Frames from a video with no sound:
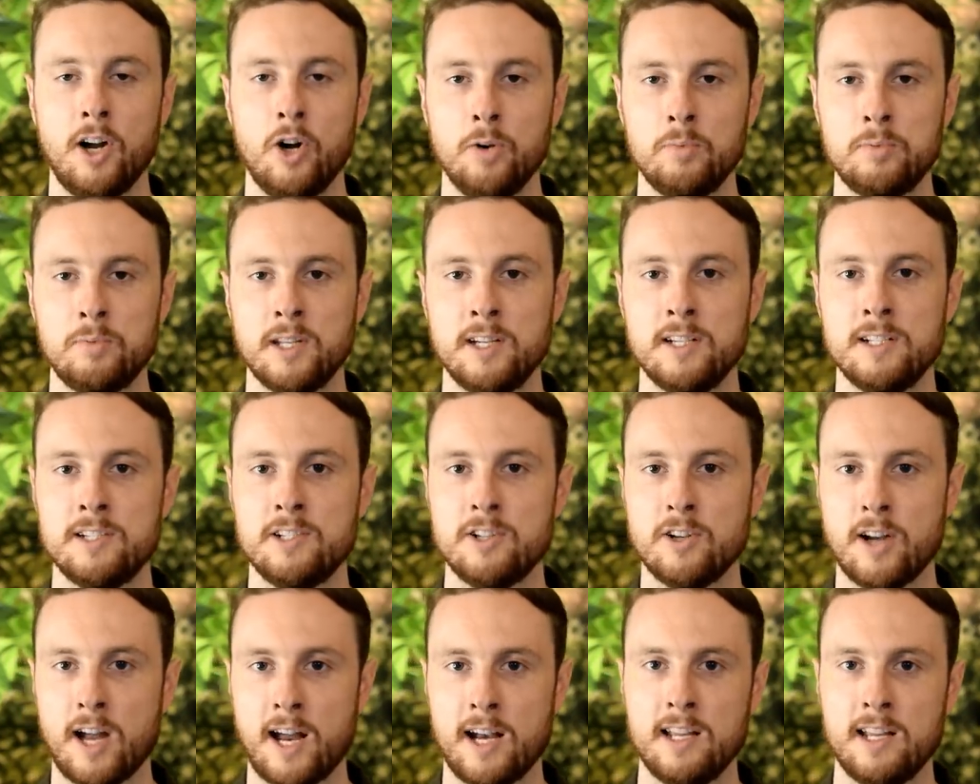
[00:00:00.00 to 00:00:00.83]
I hope that
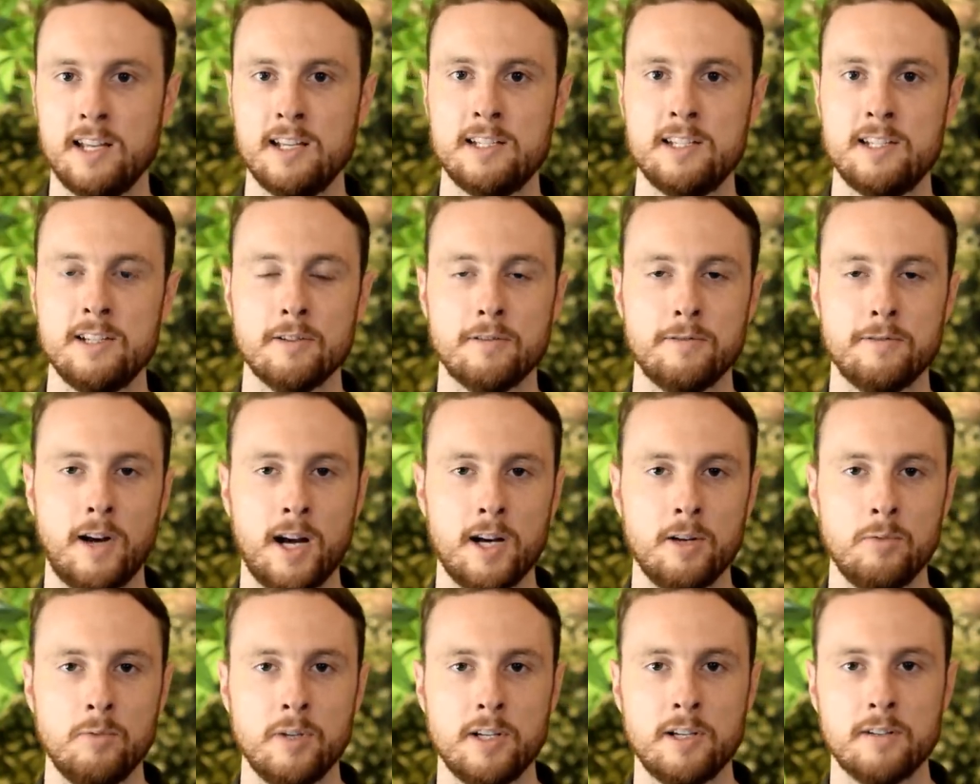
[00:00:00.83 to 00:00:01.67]
as you're heading into your
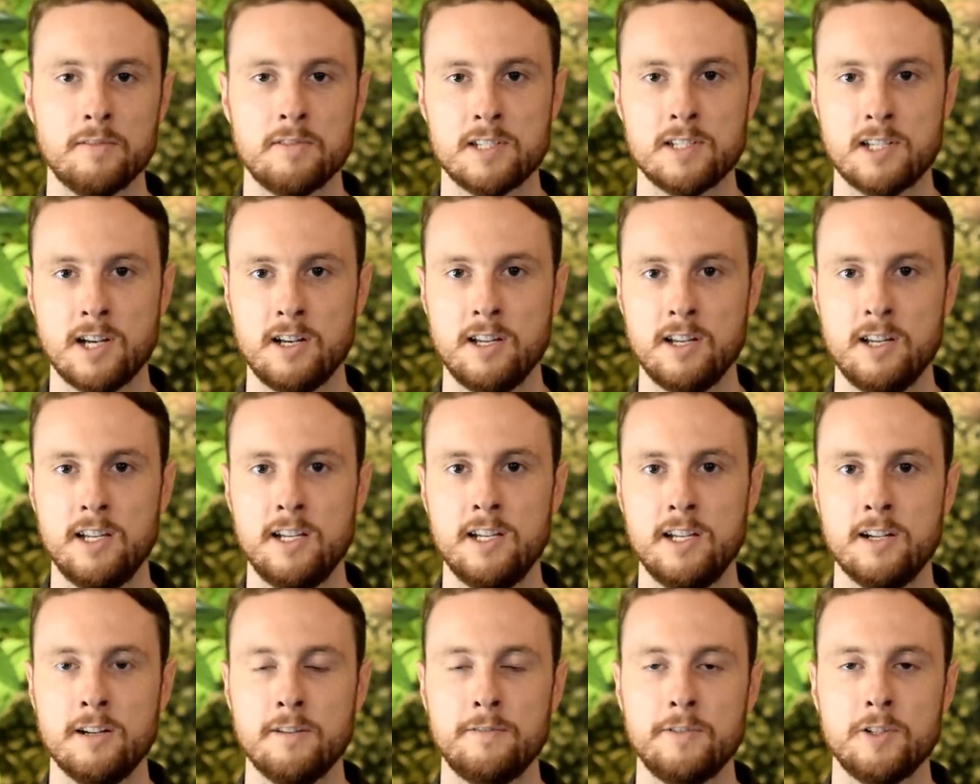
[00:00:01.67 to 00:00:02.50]
final week of
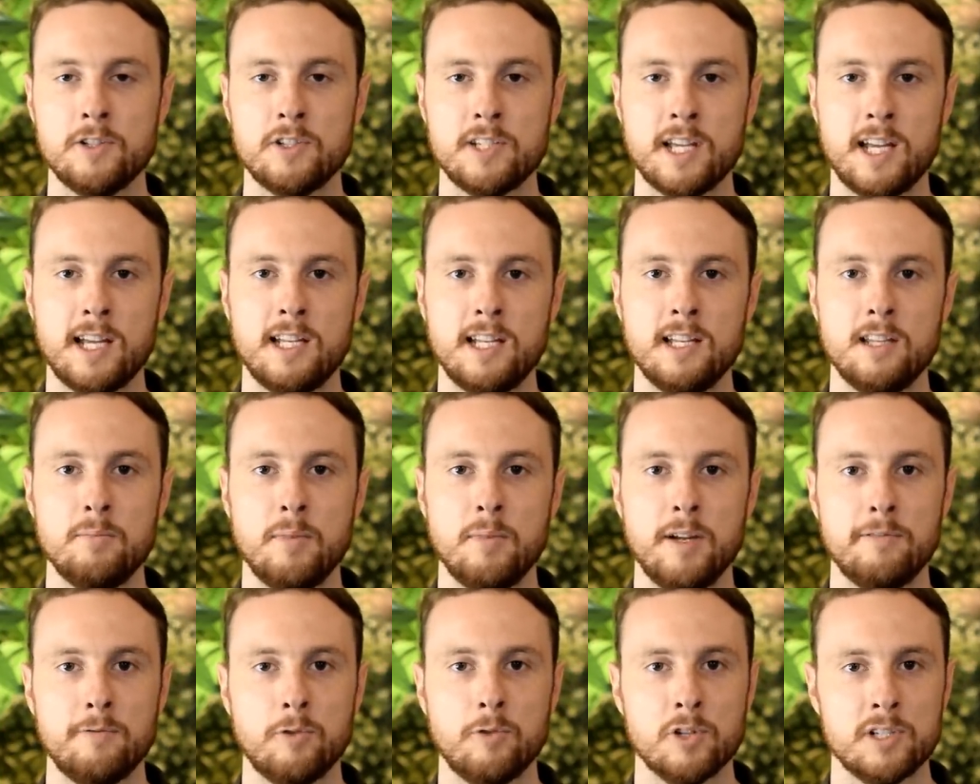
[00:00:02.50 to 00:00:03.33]
studying here, if you're
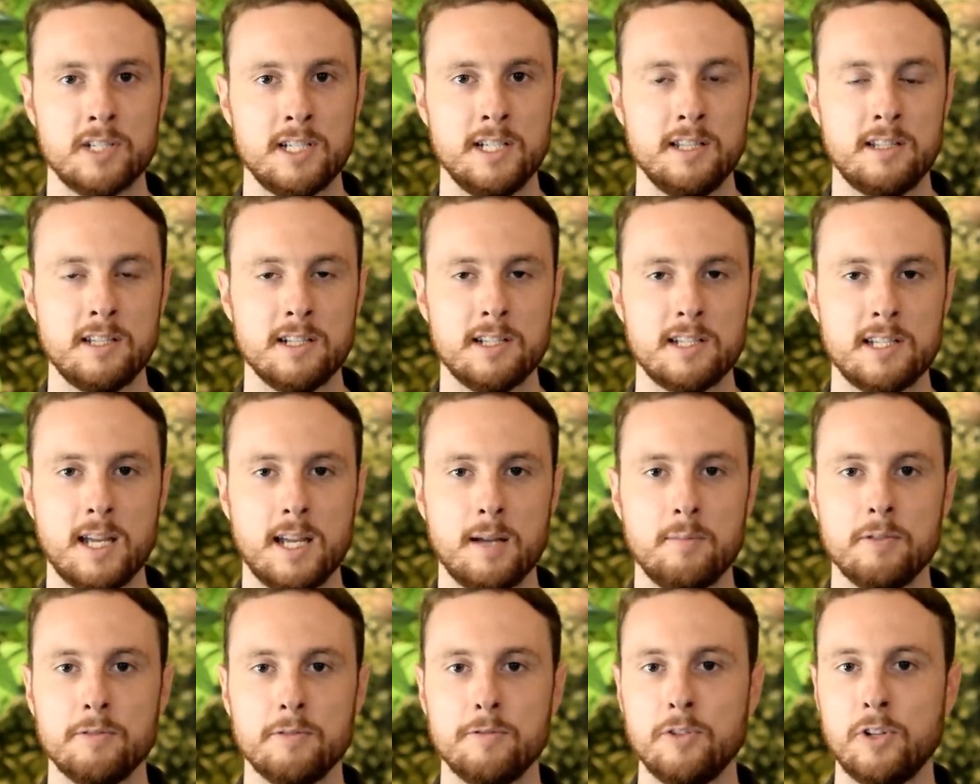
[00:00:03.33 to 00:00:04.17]
taking the May 14th
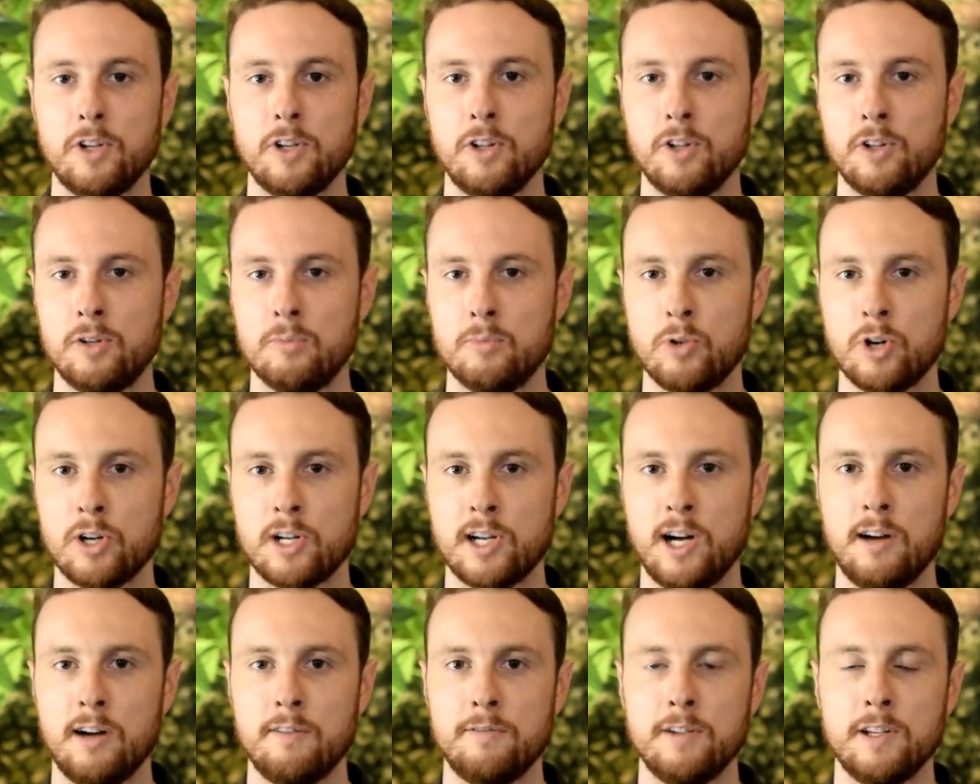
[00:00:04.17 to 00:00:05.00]
exam, you're feeling a little
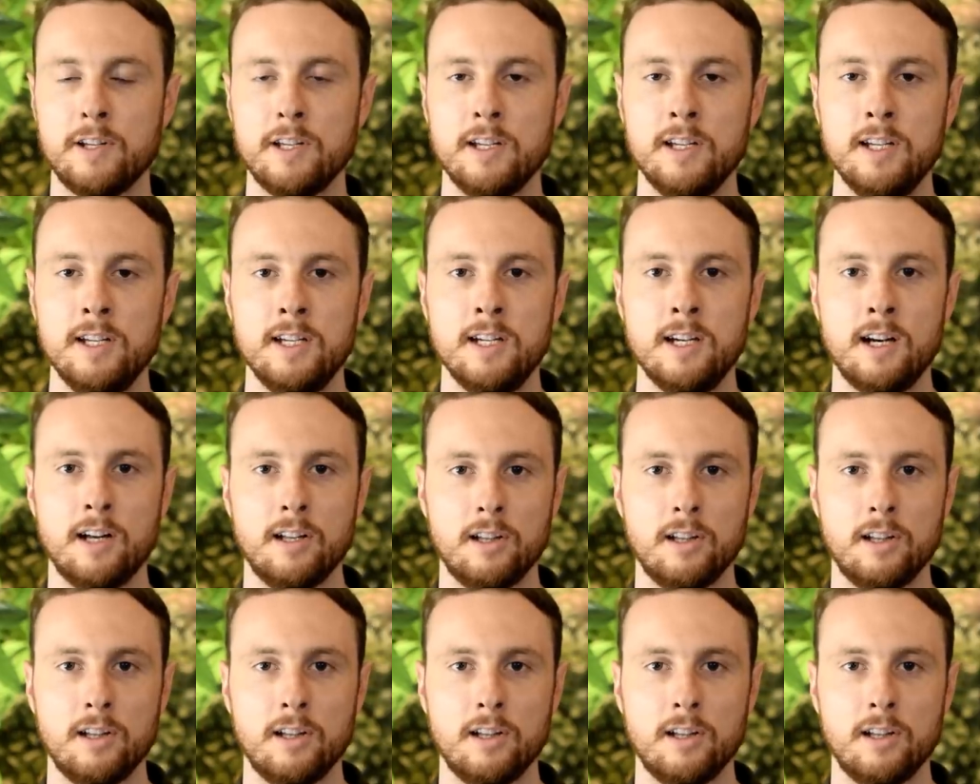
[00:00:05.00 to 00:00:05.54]
more confident,